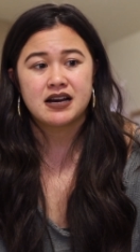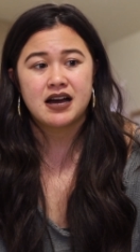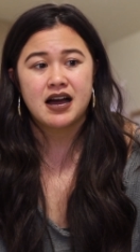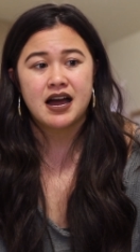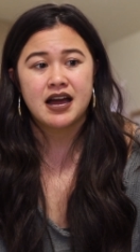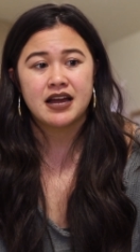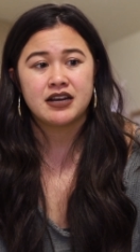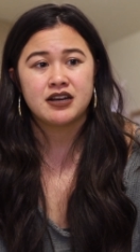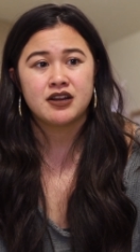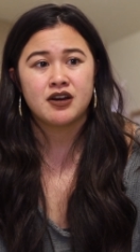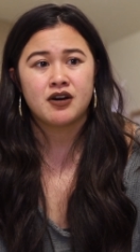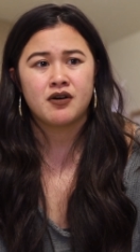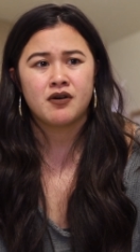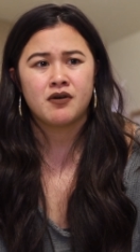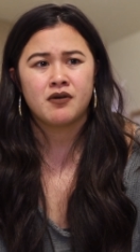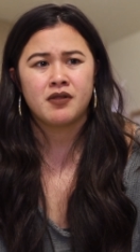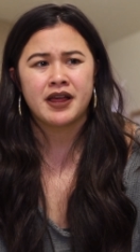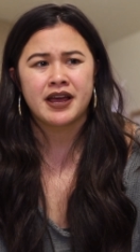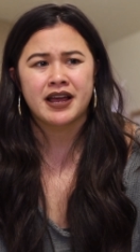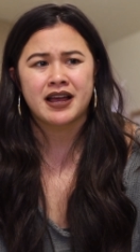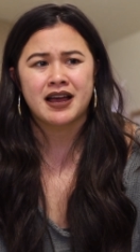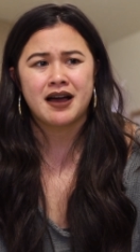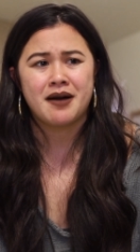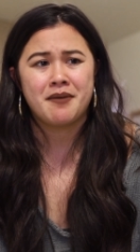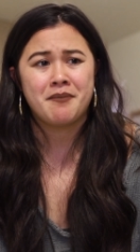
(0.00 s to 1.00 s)
I know
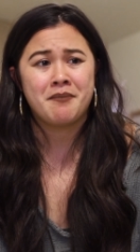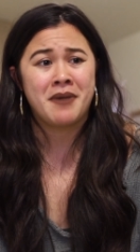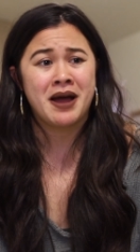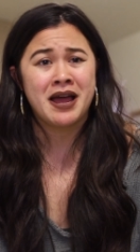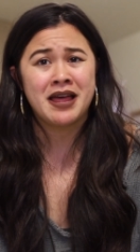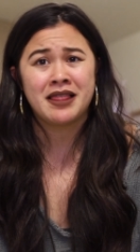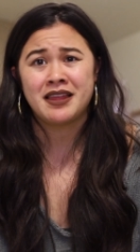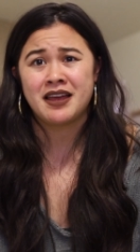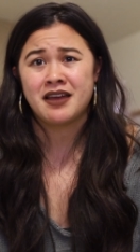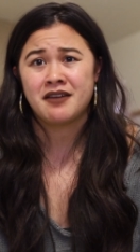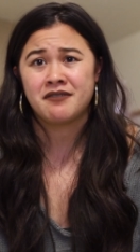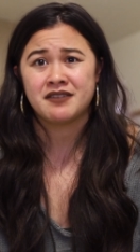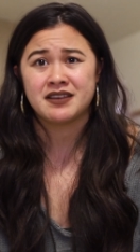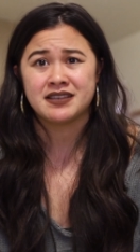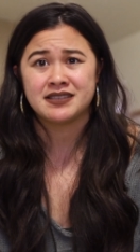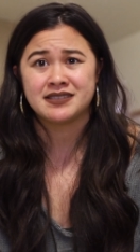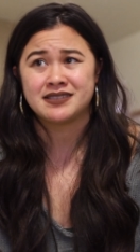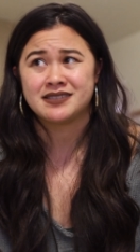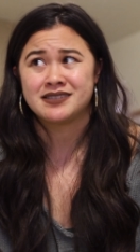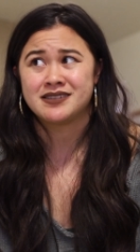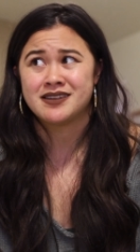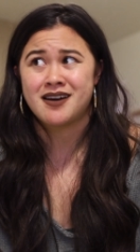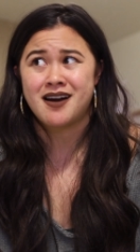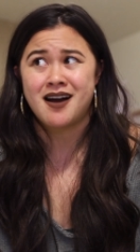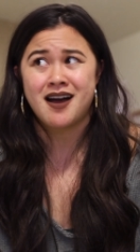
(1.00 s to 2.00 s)
like my life is
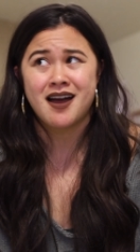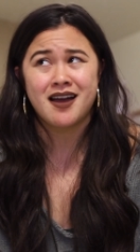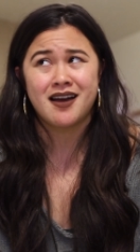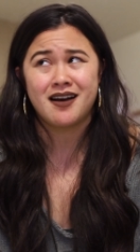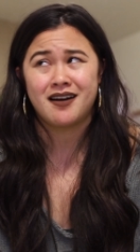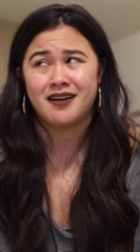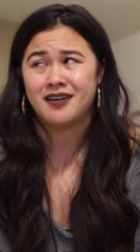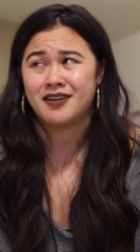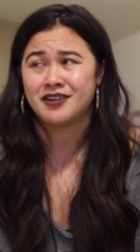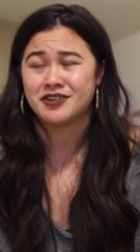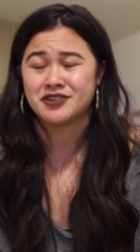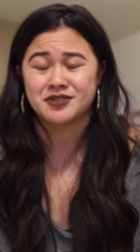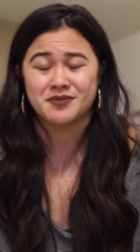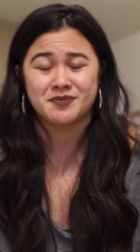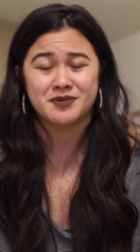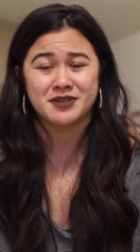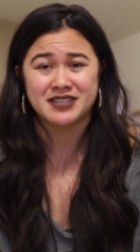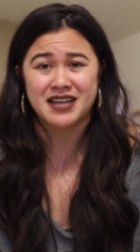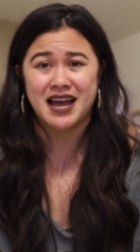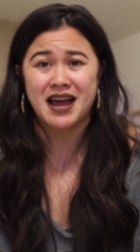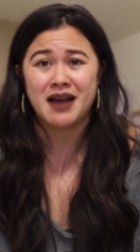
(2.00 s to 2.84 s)
not 100%.